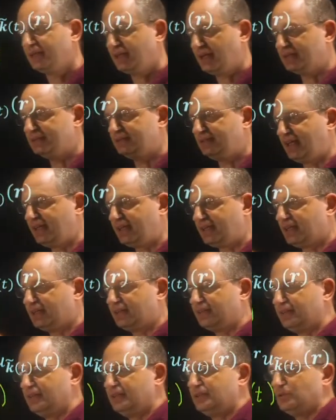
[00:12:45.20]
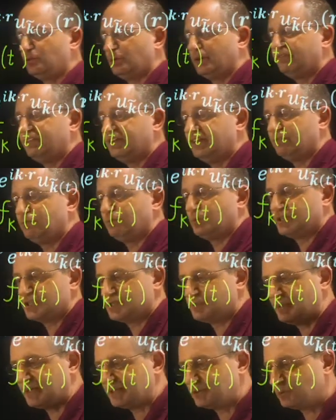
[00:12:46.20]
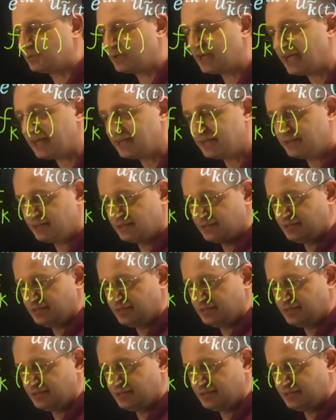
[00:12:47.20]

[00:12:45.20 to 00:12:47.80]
and taking the derivative with respect to k.